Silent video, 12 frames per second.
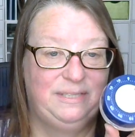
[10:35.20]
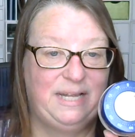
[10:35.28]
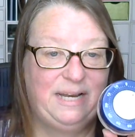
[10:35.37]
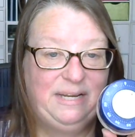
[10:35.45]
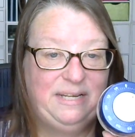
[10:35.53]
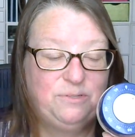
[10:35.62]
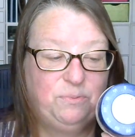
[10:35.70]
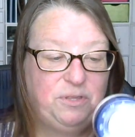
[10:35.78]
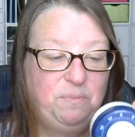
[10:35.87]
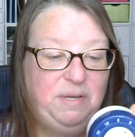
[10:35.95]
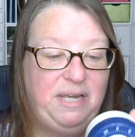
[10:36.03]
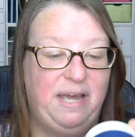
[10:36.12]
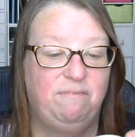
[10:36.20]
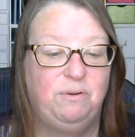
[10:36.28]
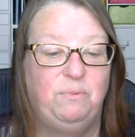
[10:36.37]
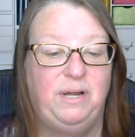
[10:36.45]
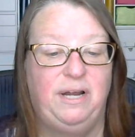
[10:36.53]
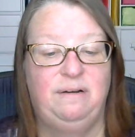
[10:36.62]
that is with me
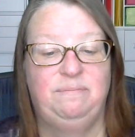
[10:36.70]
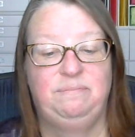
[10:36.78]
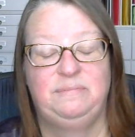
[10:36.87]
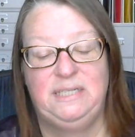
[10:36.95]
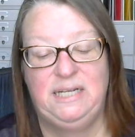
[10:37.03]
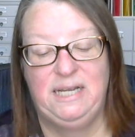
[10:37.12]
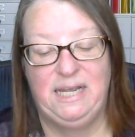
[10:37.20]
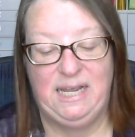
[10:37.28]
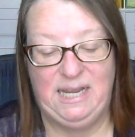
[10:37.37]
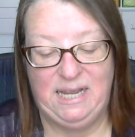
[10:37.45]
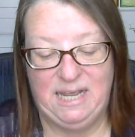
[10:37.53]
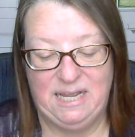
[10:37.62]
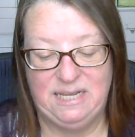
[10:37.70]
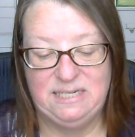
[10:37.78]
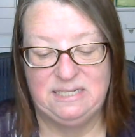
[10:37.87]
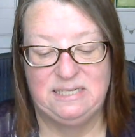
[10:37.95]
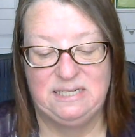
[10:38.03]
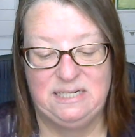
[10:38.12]
everywhere.
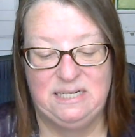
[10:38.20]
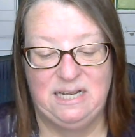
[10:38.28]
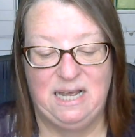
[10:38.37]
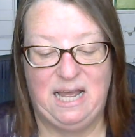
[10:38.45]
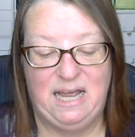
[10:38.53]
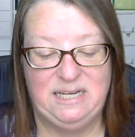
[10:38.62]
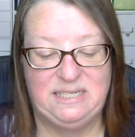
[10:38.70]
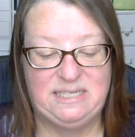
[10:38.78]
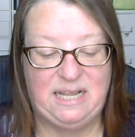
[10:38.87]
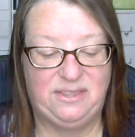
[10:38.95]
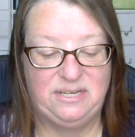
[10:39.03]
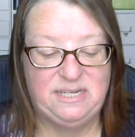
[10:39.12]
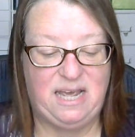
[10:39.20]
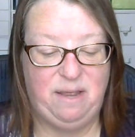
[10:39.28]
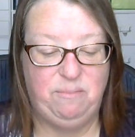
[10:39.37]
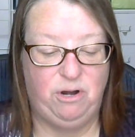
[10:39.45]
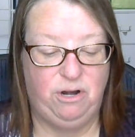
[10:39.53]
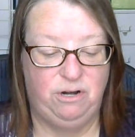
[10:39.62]
And I set the
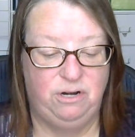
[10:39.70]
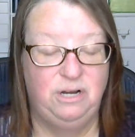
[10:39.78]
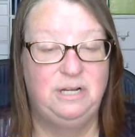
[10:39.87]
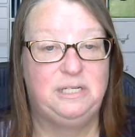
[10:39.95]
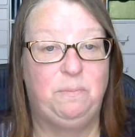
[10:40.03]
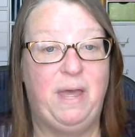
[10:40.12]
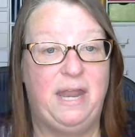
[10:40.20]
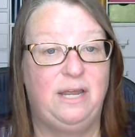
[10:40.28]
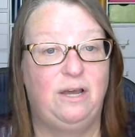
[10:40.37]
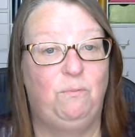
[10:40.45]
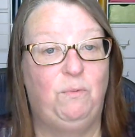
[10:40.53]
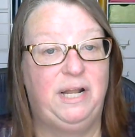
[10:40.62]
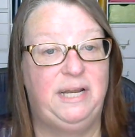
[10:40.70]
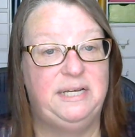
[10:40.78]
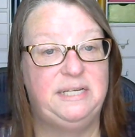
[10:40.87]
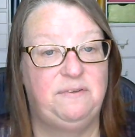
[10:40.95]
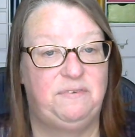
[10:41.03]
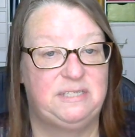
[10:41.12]
timer depending on what it
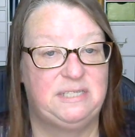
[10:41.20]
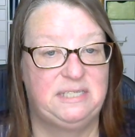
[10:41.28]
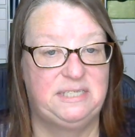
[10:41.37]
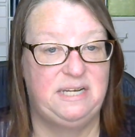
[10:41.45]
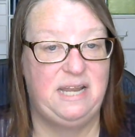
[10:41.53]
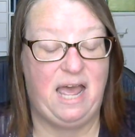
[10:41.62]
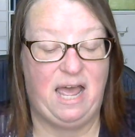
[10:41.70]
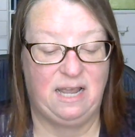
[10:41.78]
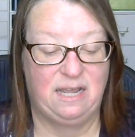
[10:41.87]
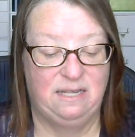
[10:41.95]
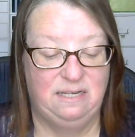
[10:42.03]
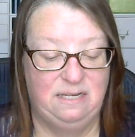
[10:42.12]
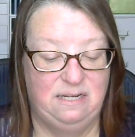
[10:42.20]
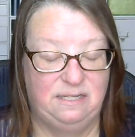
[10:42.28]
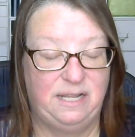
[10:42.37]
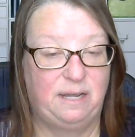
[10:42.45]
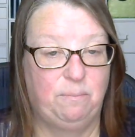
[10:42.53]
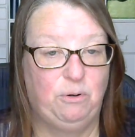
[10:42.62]
is. If it's a snack,
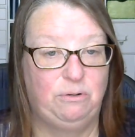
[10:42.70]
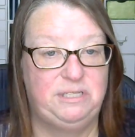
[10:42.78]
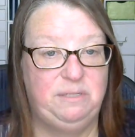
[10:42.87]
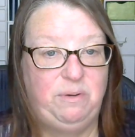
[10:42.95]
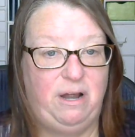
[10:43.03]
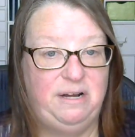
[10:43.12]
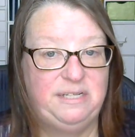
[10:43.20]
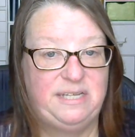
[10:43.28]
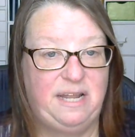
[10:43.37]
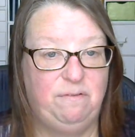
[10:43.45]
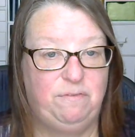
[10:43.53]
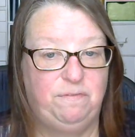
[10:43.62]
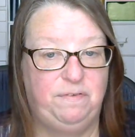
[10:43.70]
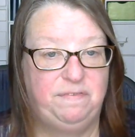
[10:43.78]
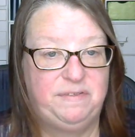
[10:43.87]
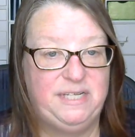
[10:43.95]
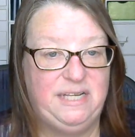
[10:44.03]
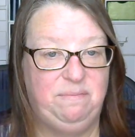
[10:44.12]
like a protein bar, I set it for
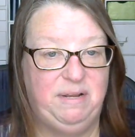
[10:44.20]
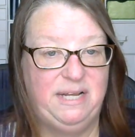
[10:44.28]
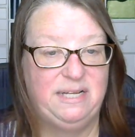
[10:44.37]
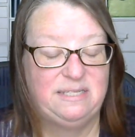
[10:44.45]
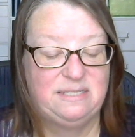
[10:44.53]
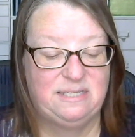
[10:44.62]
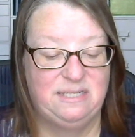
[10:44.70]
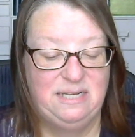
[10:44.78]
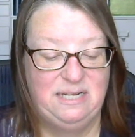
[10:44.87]
15 minutes.